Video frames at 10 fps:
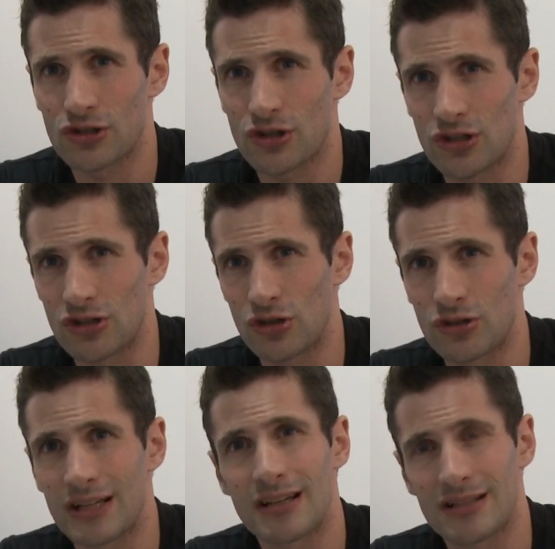is because it's
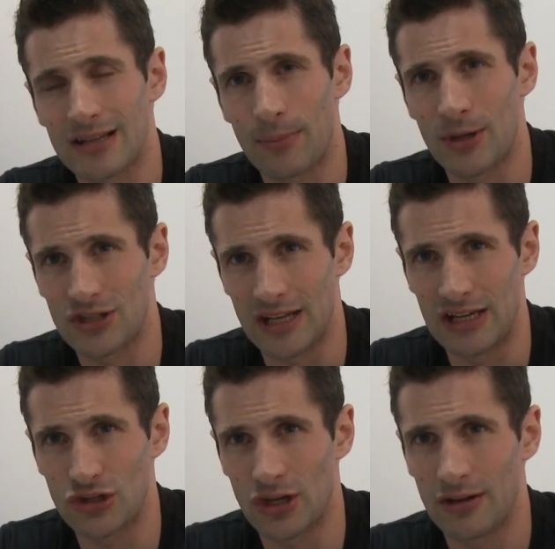using an established
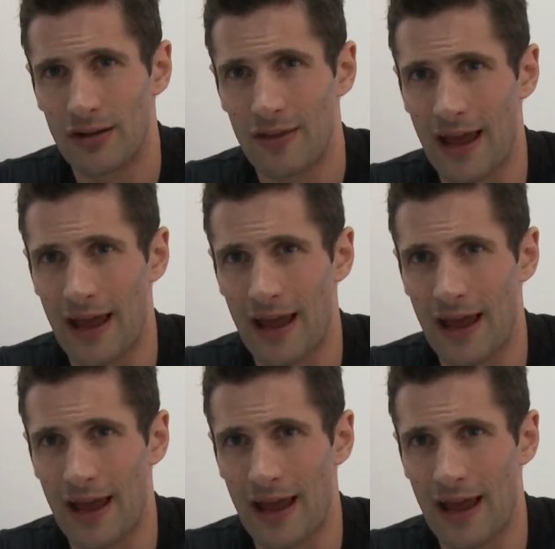engine